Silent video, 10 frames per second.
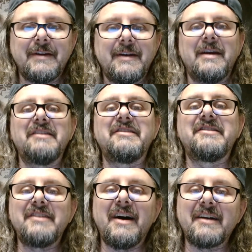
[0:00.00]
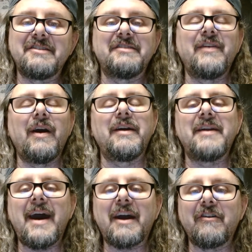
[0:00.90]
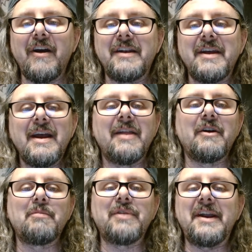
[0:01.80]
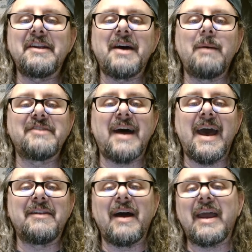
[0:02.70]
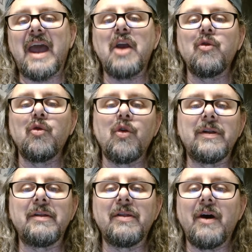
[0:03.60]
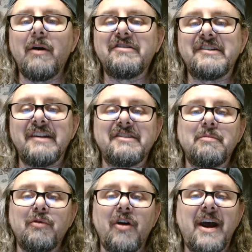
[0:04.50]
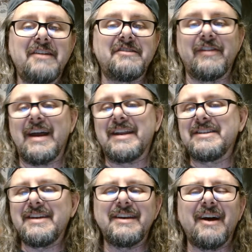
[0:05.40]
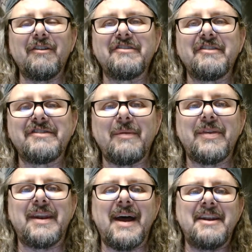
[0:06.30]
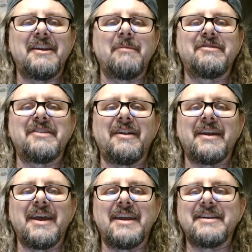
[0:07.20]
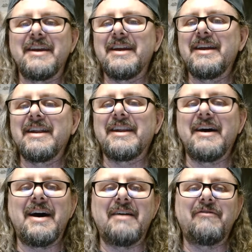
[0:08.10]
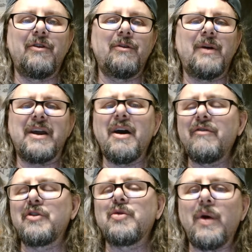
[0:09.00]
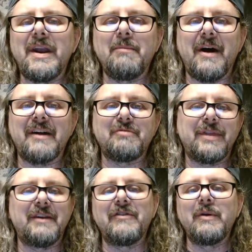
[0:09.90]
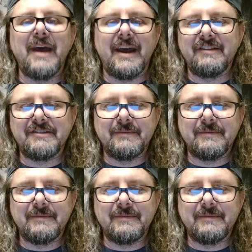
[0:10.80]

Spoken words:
It sucks. It's very inaccurate. There are plenty of times I had like a really low suggested price of like $10 or something. I ended up selling it for like over $20 within a few days.